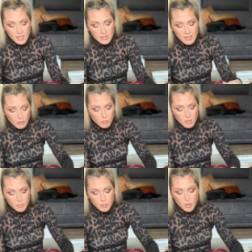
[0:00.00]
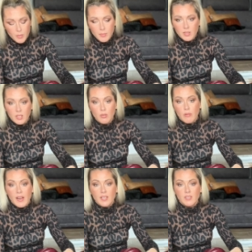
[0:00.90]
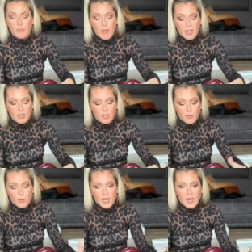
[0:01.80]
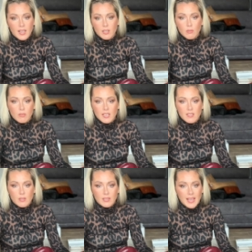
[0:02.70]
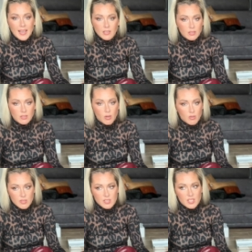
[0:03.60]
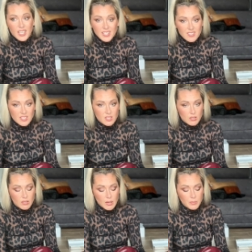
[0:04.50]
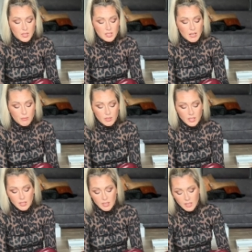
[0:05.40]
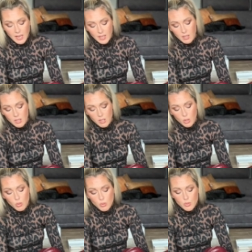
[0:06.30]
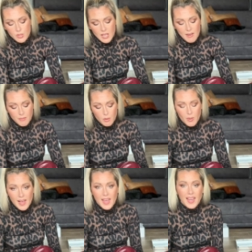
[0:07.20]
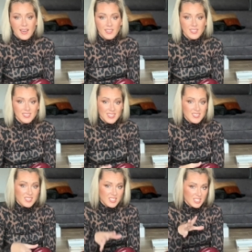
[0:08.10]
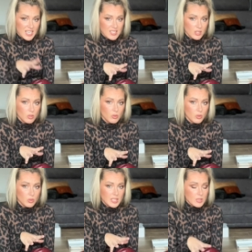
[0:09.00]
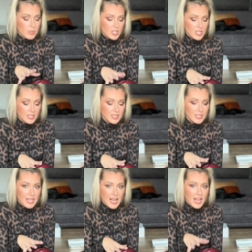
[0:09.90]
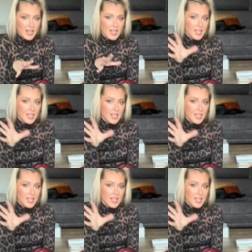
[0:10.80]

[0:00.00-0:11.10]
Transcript: they will be probably great but if you are like uk 8 or 6 it's gonna be definitely like loose everywhere and this doesn't look good especially that are uh,